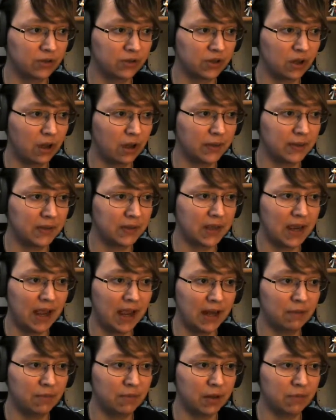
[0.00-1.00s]
saw that the
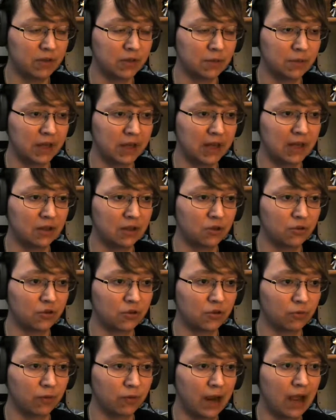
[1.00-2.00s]
enemy was beginning to
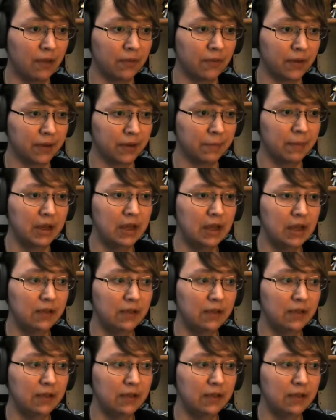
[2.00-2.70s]
surround them,